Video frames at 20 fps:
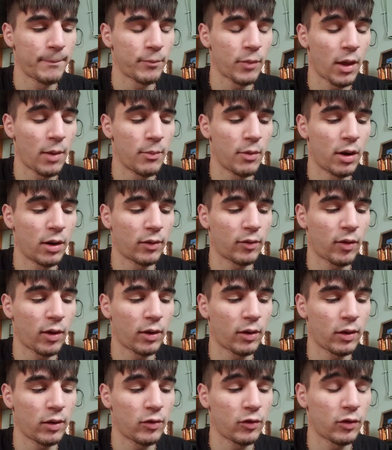I'm not
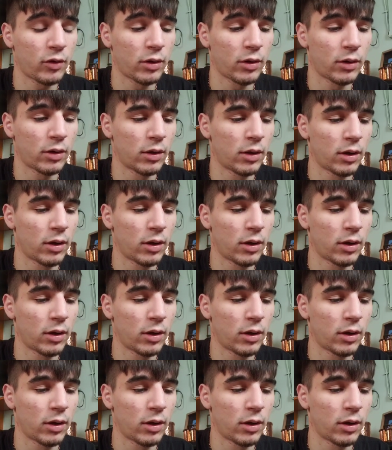exactly sure.